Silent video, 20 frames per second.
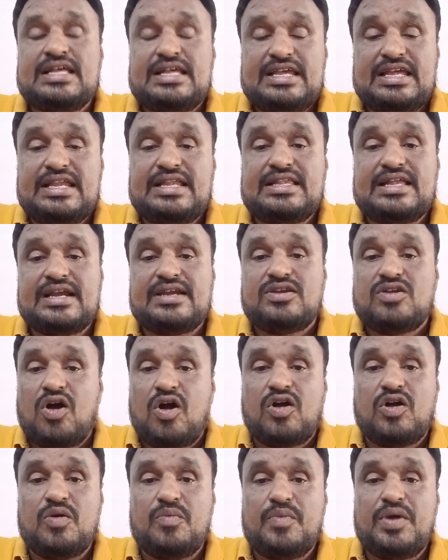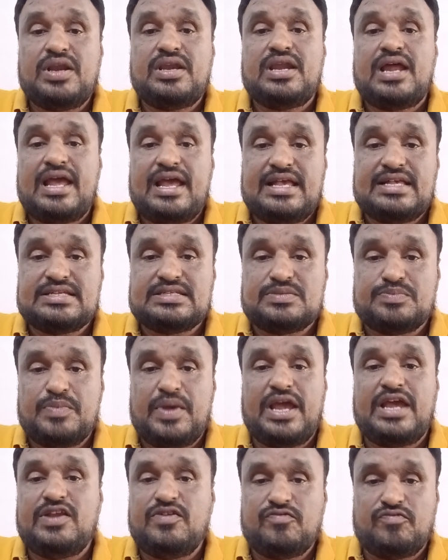In that document is
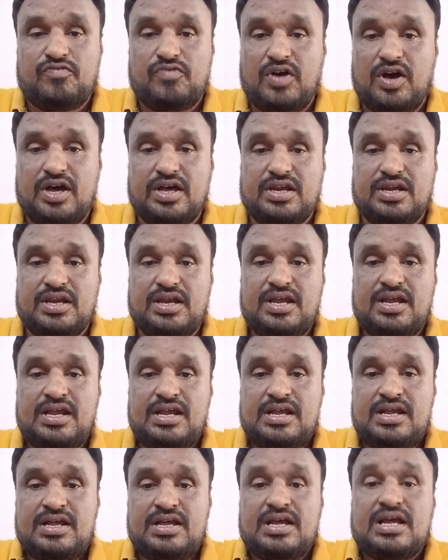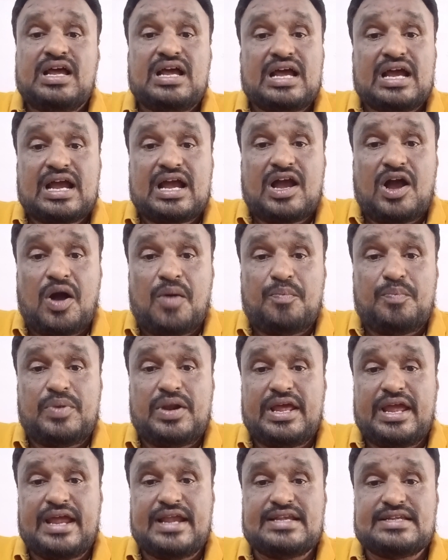main for
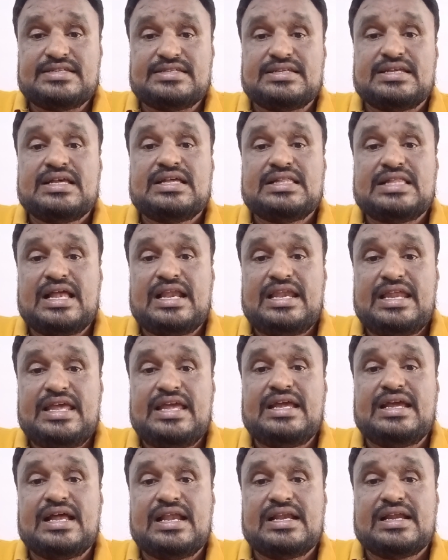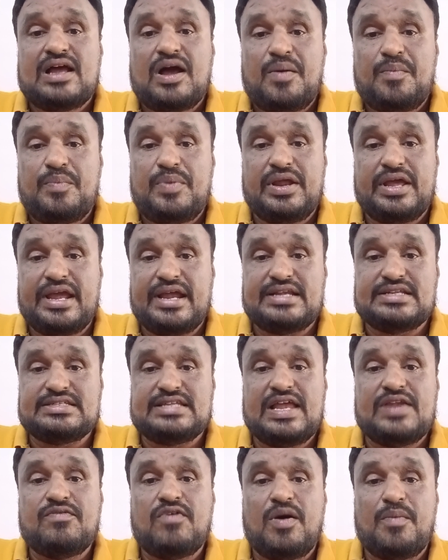compliance, the legal compliance,
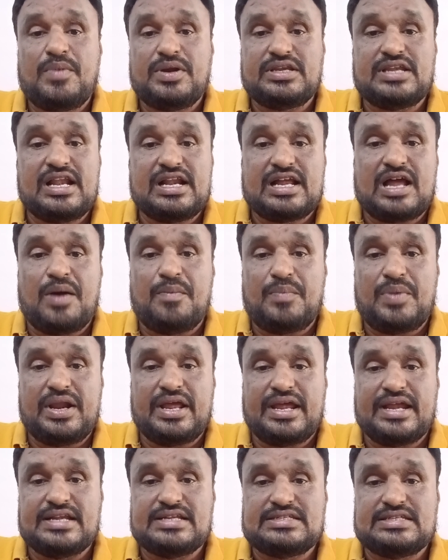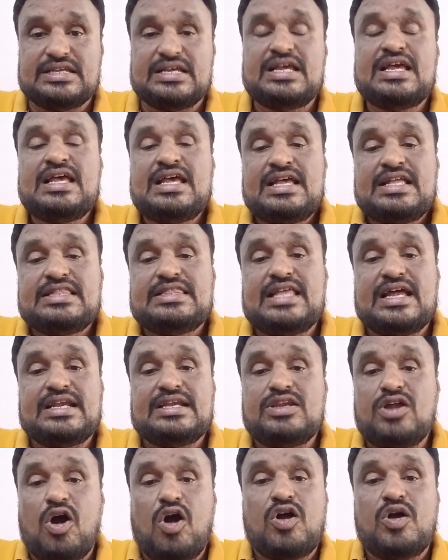environmental compliance. That
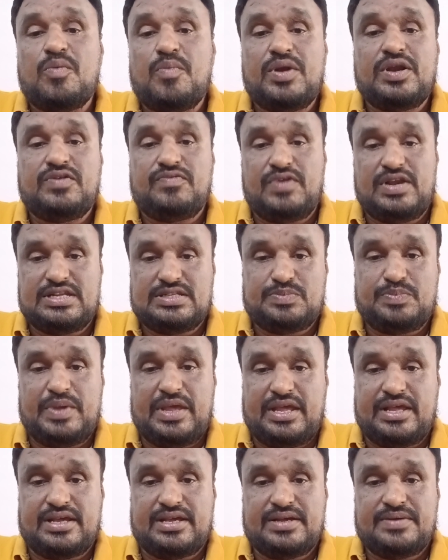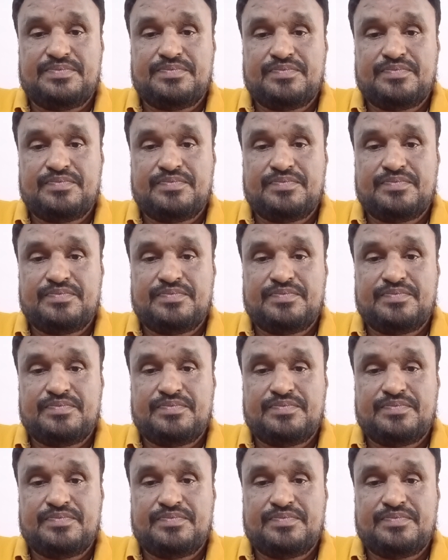document will speak.